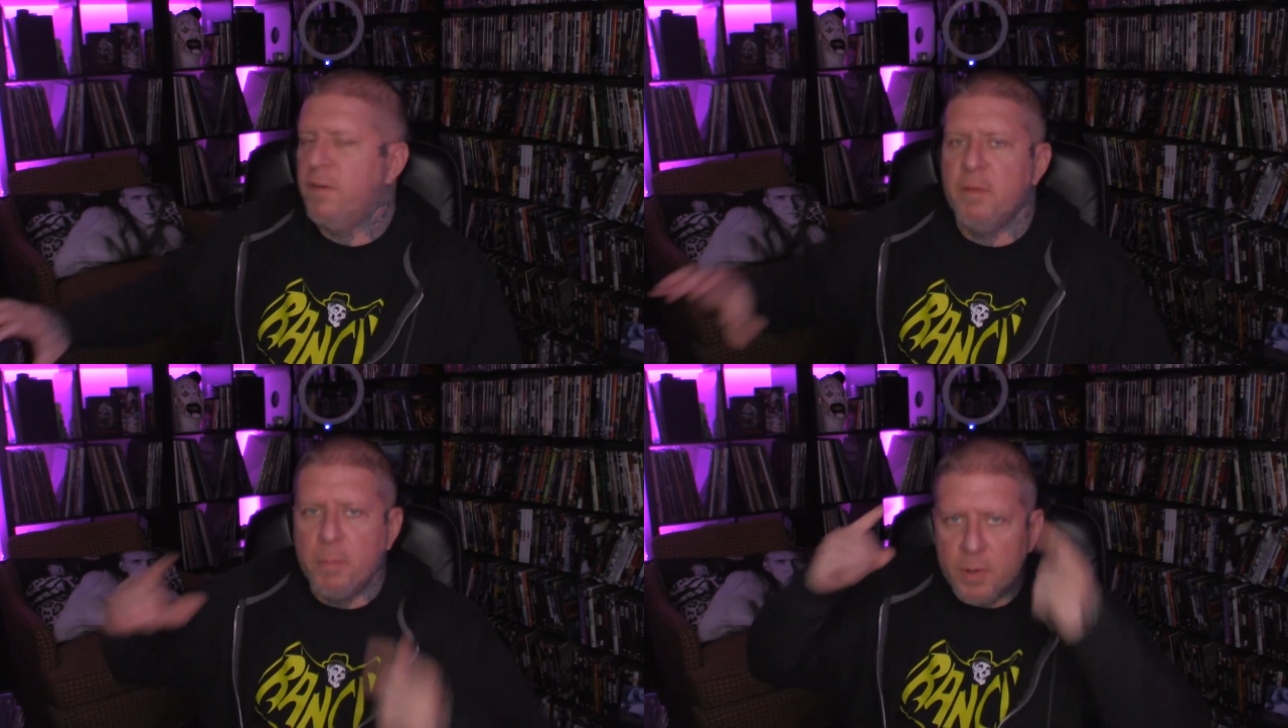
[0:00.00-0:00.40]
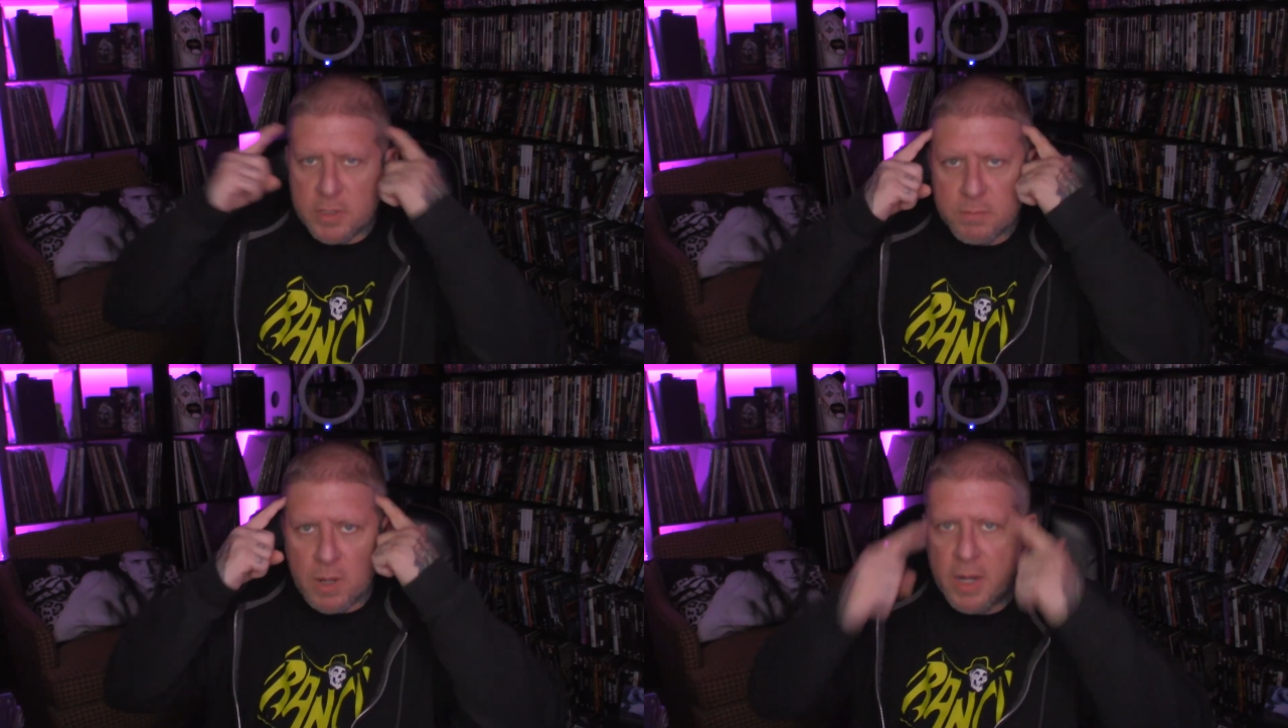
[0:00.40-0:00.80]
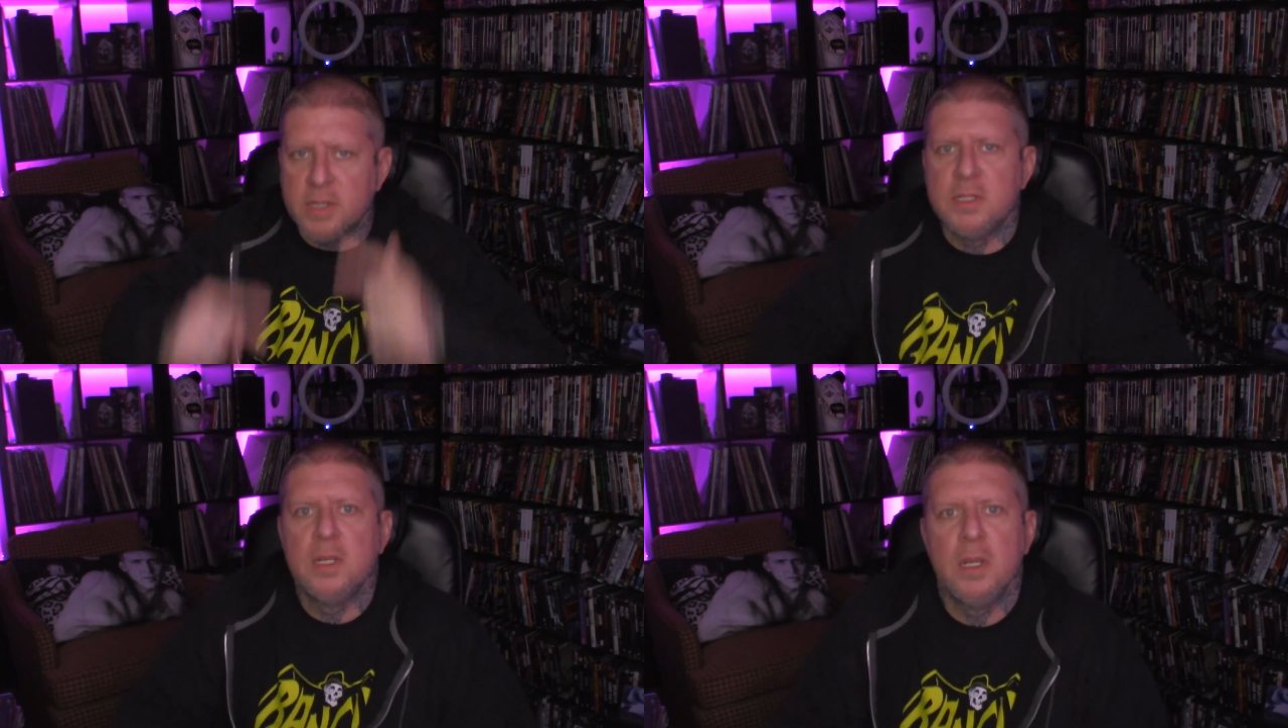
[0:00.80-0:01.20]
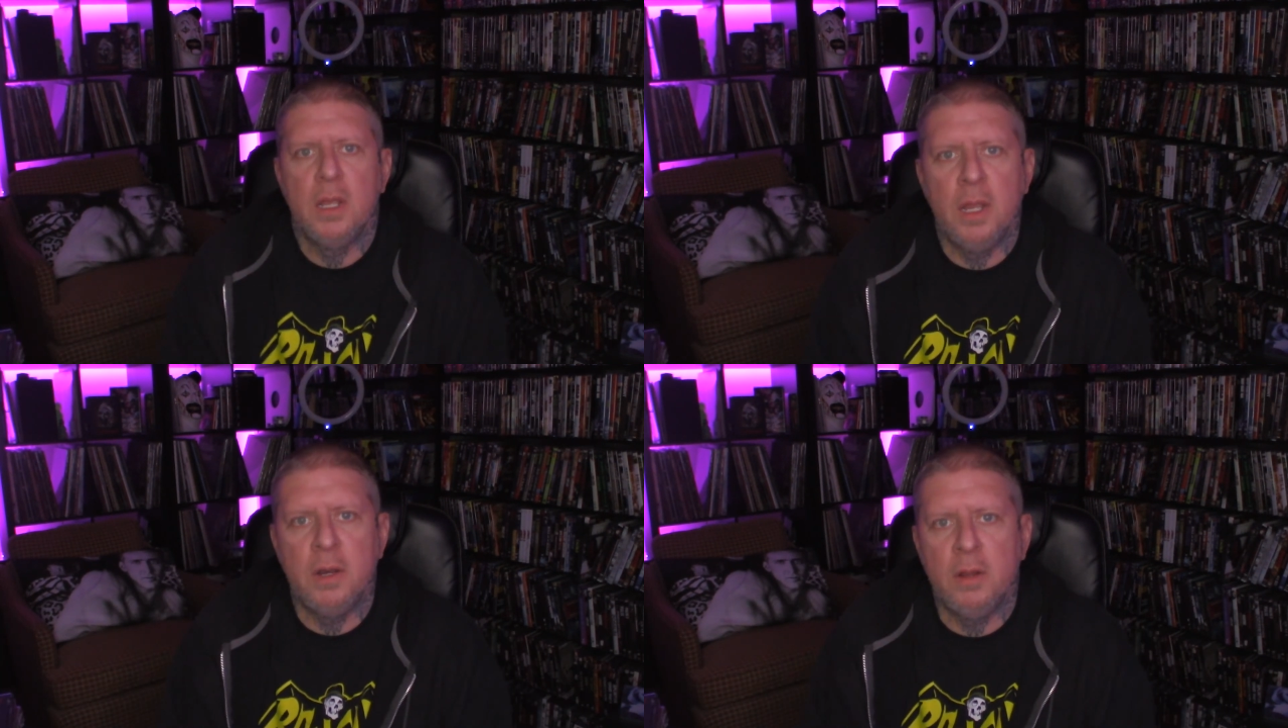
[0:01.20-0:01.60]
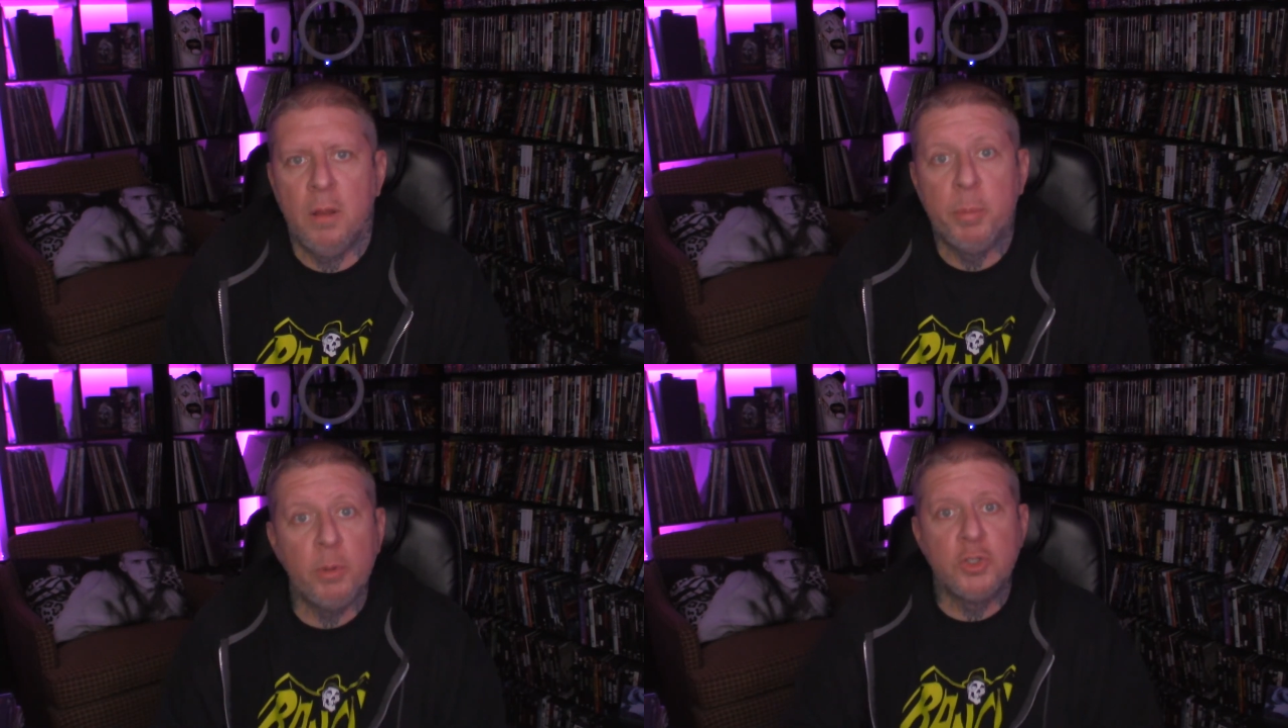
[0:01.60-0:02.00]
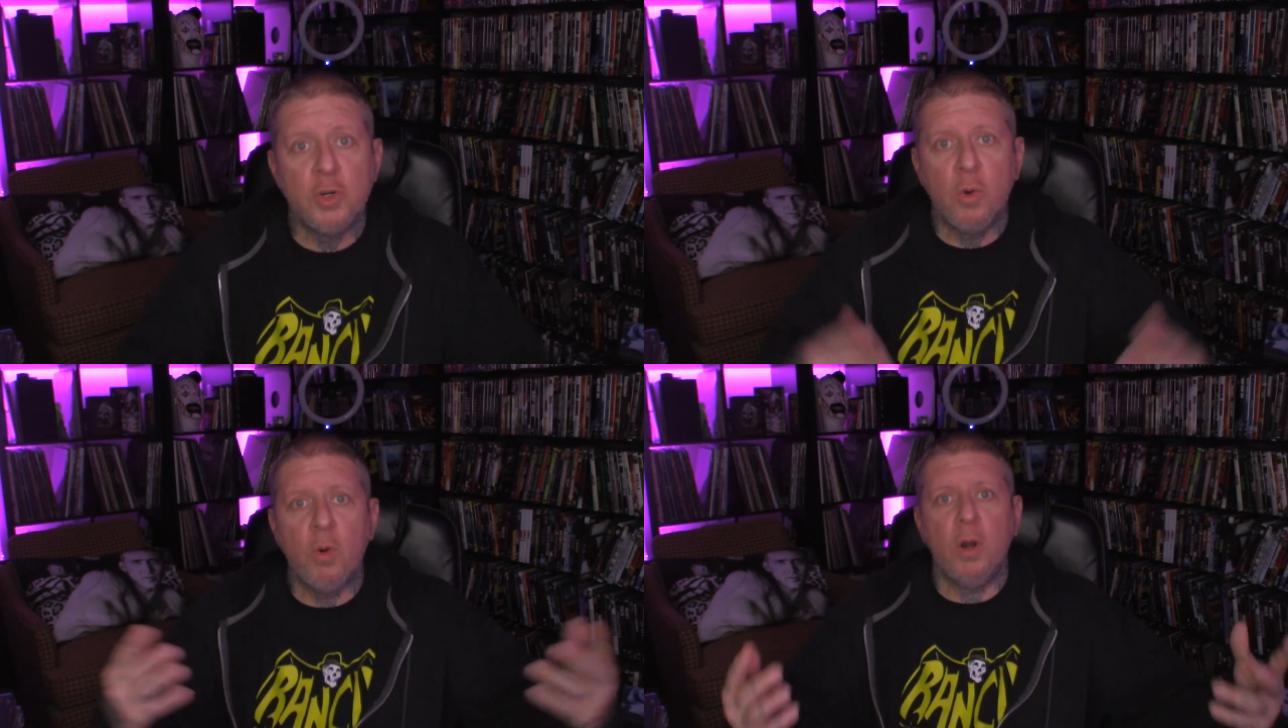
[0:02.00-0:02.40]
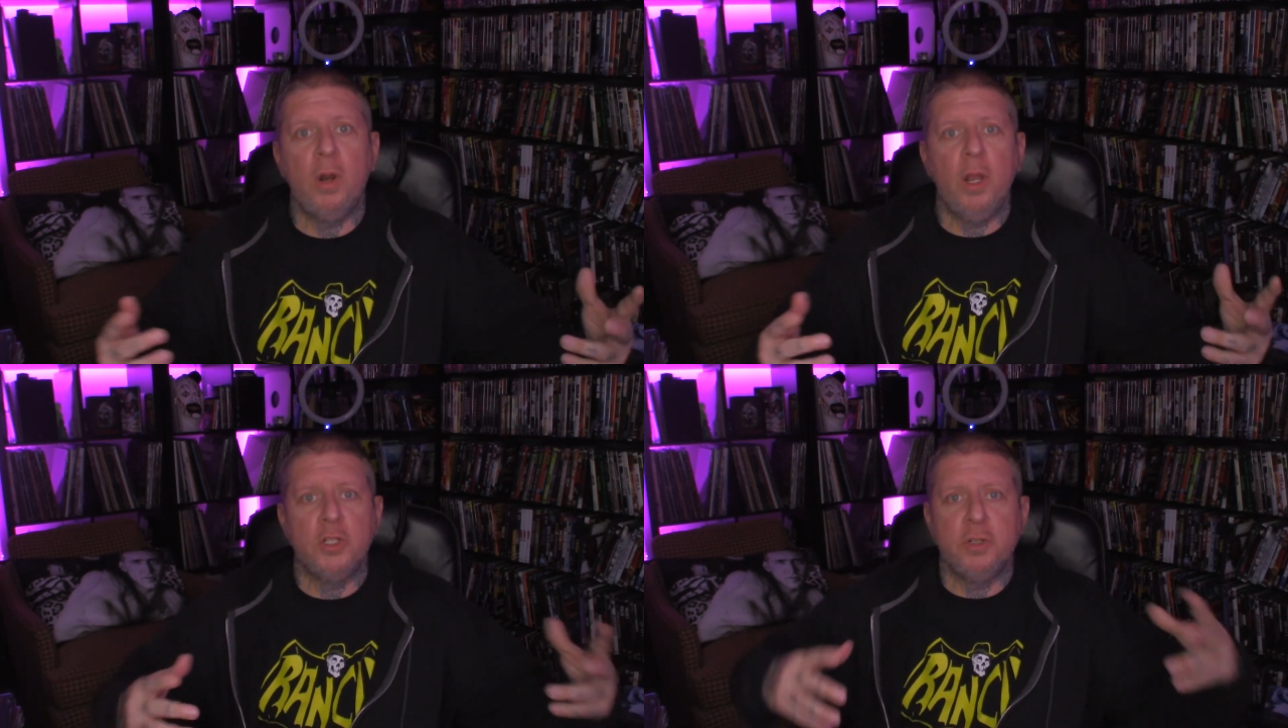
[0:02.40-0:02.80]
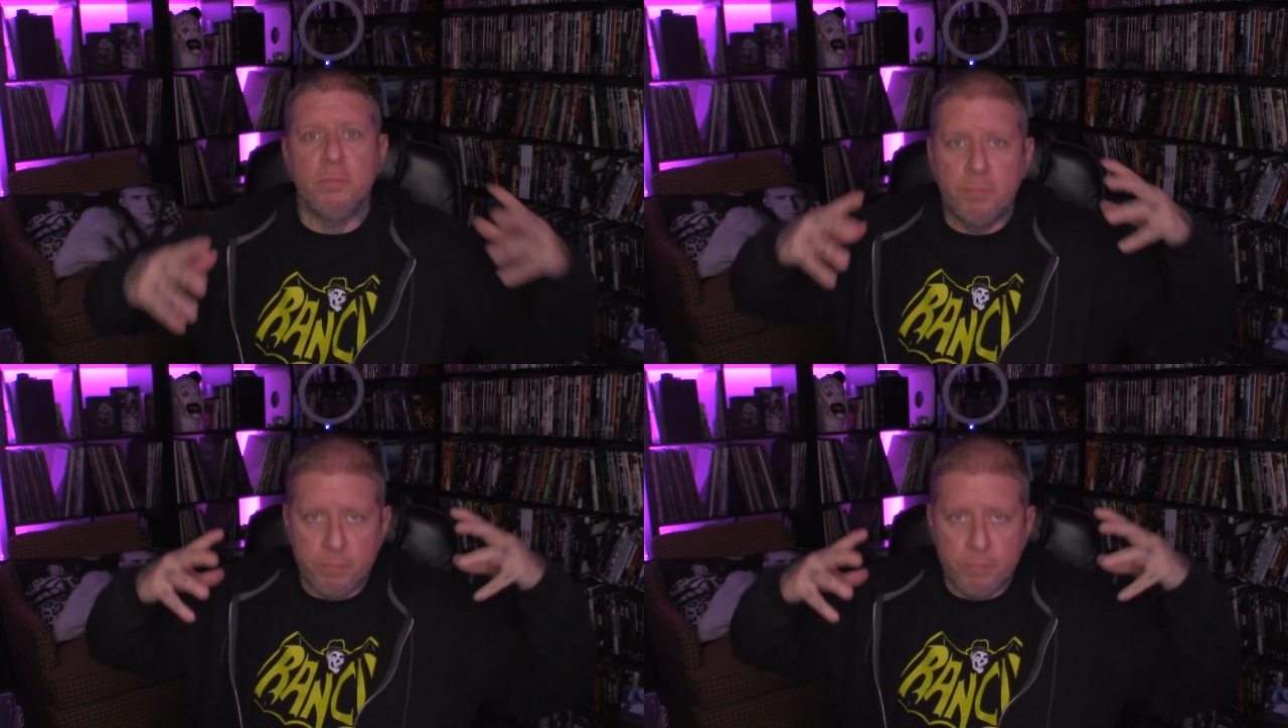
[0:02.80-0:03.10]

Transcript: everybody's minds and uh, build your horror collection.